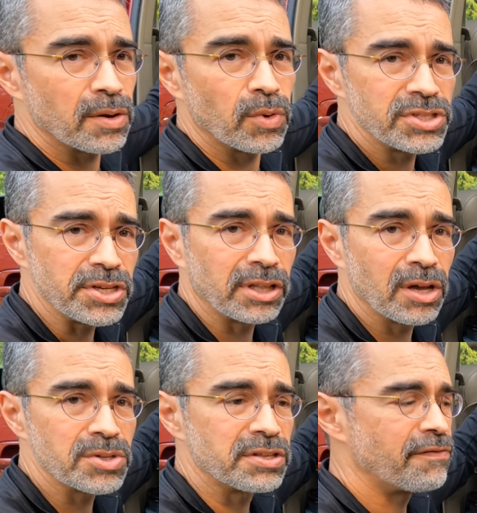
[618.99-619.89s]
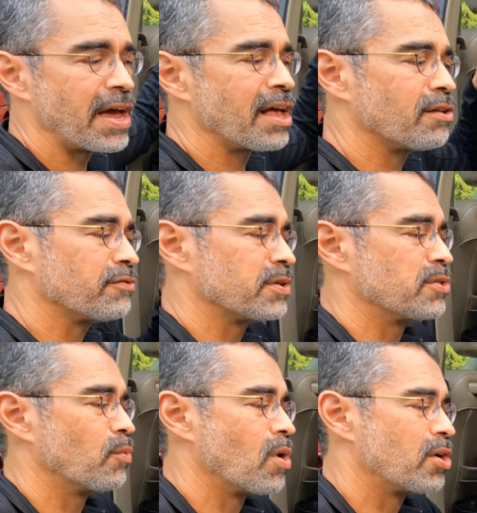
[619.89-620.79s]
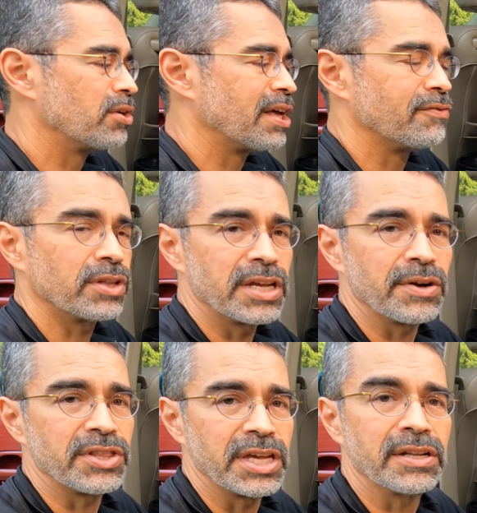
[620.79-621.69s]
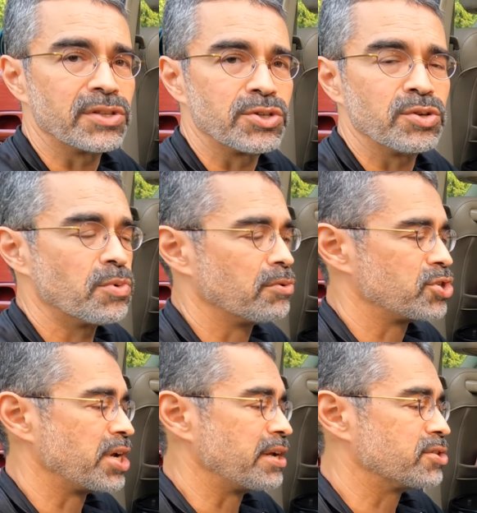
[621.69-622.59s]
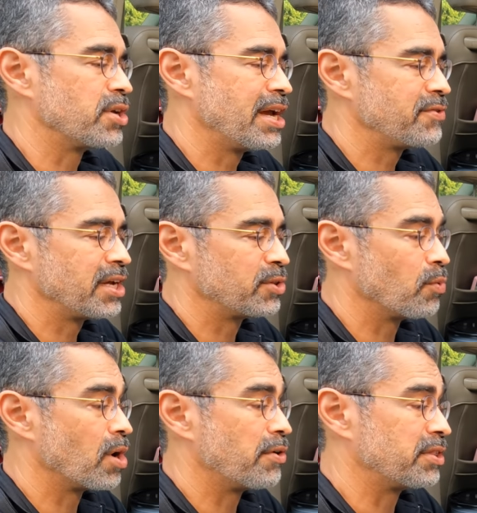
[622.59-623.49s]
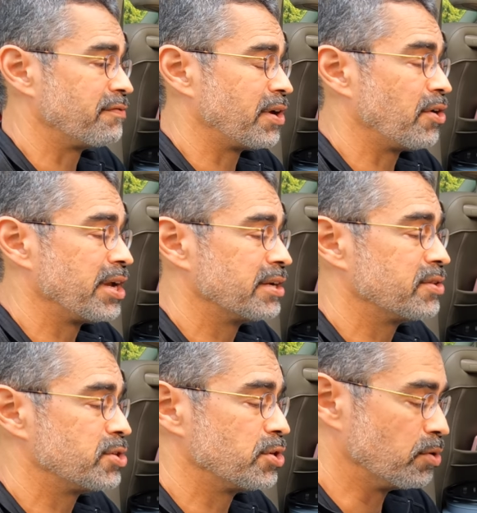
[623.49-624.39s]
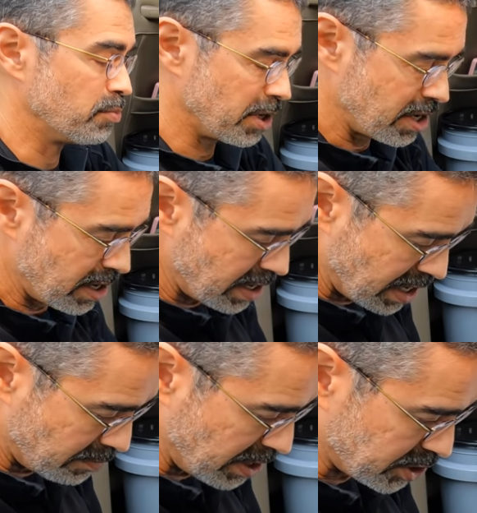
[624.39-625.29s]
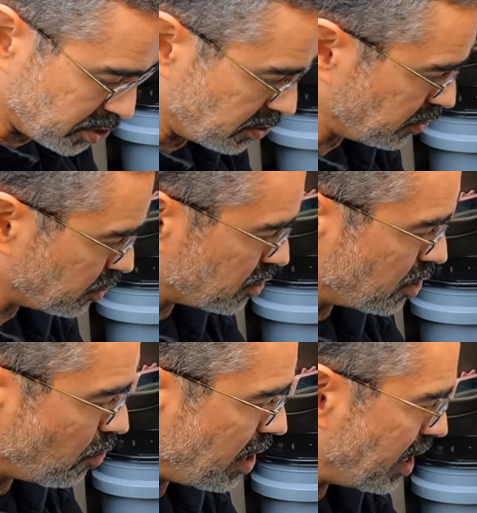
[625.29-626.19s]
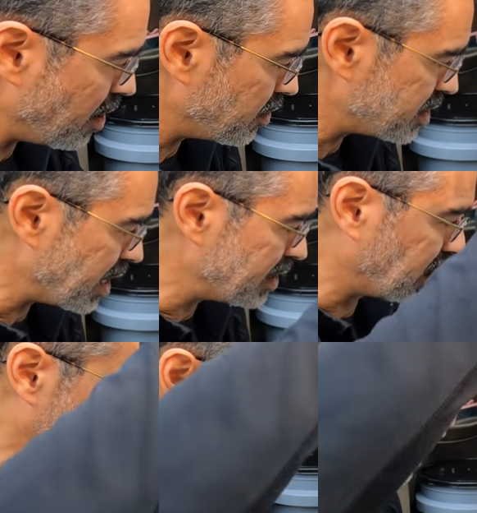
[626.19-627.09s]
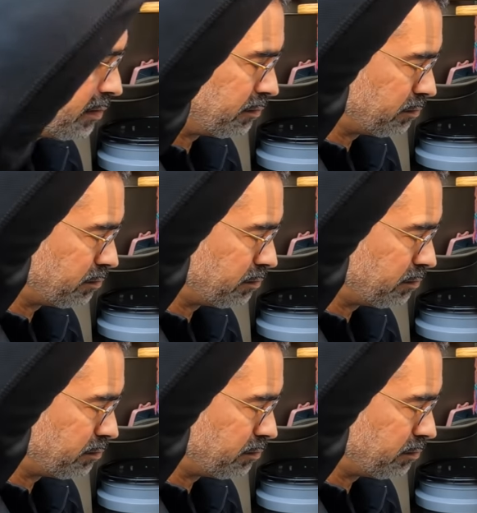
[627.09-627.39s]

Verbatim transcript: Once you close the valve, the water level here at the end of the tube won't change. So you have to get the water at the very end of the tube, and make sure that there's no air inside the line,